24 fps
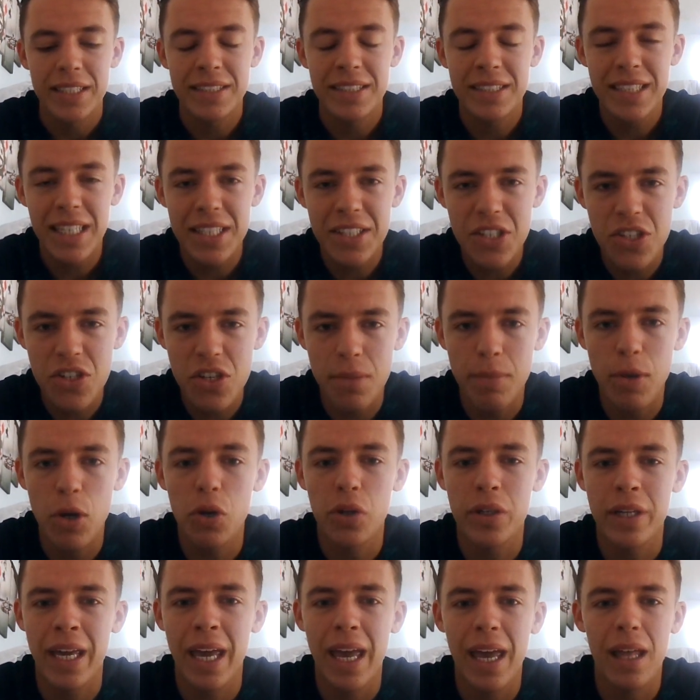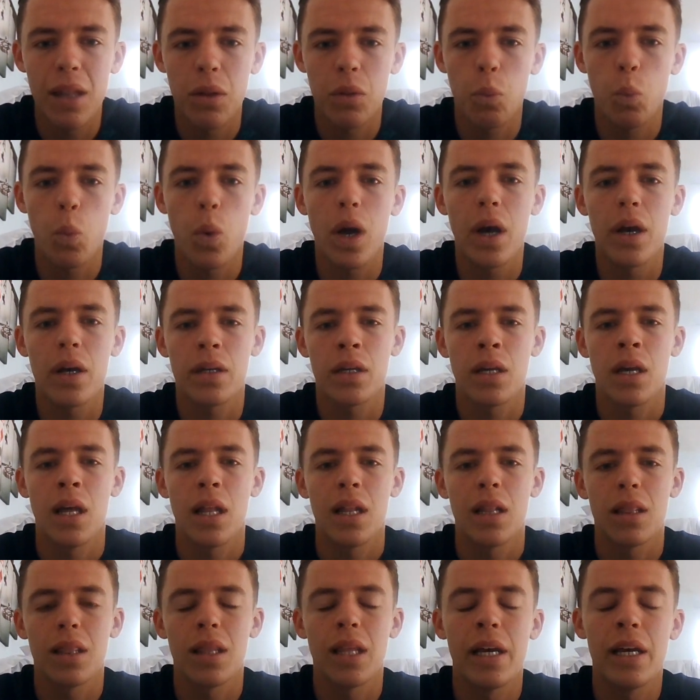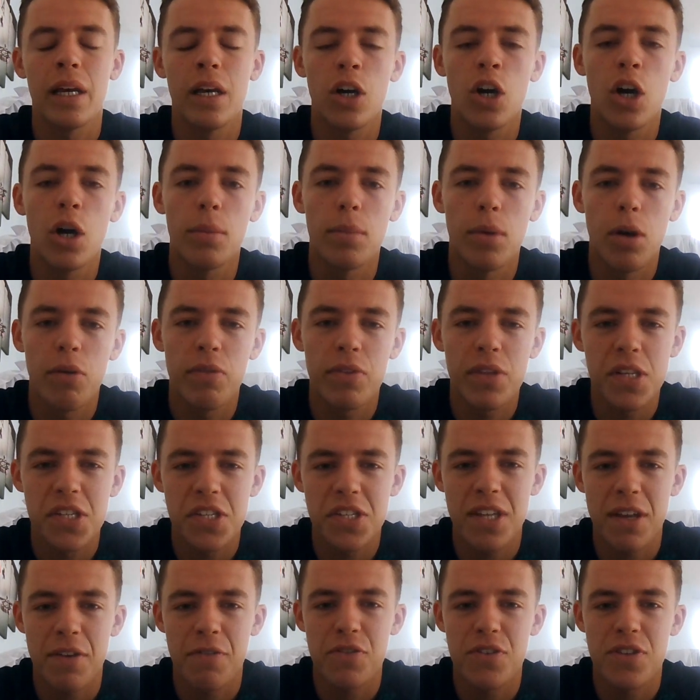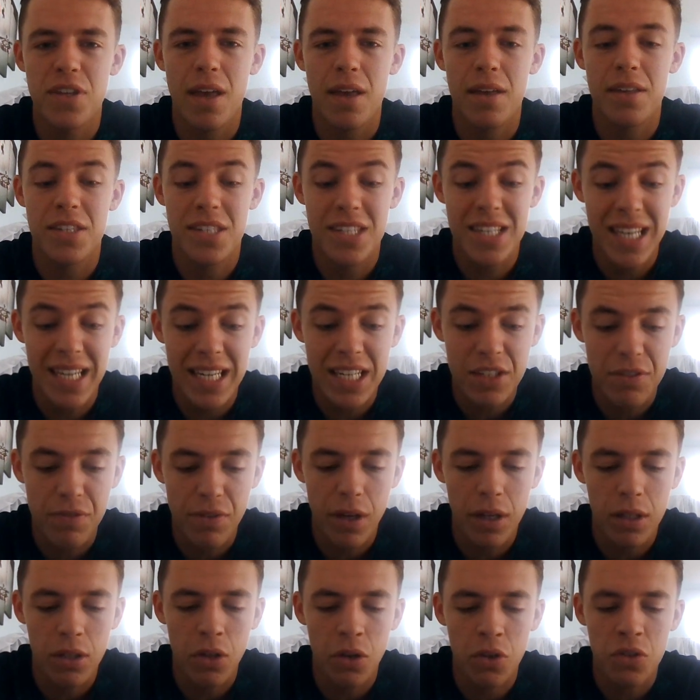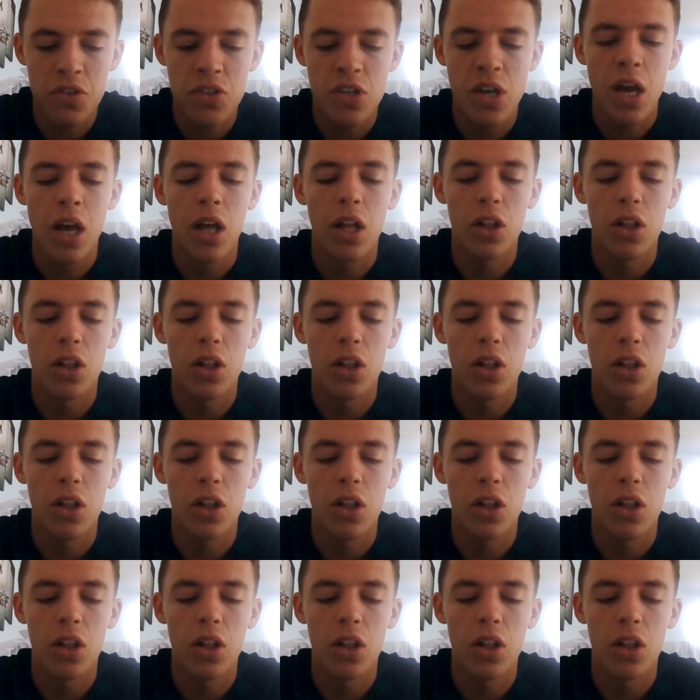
Did some okay work late home over the stiff 6 furlongs.